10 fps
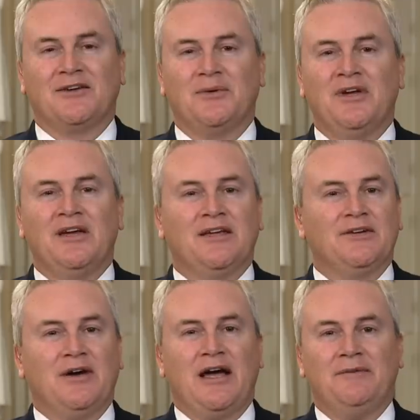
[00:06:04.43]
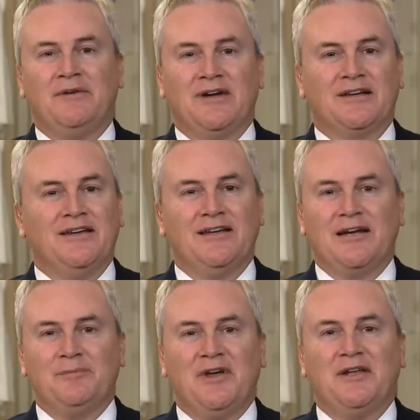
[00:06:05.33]
So, you know, I'm, again,
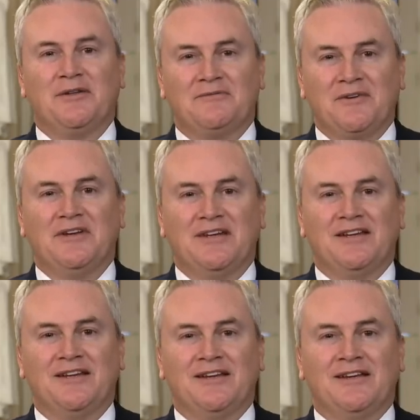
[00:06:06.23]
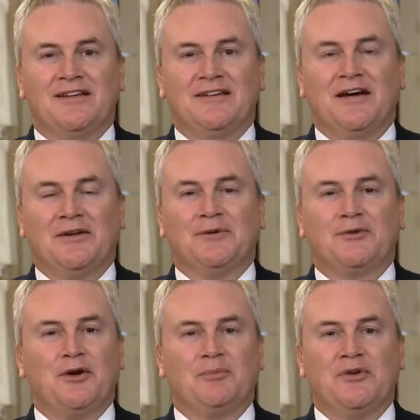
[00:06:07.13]
I'm not defending
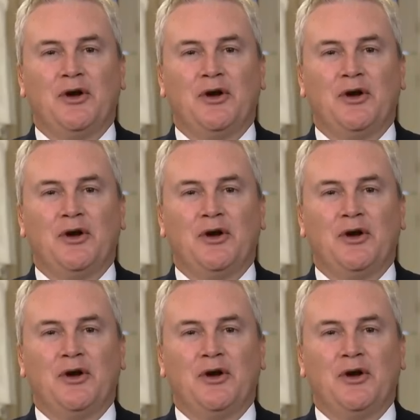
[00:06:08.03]
Donald Trump.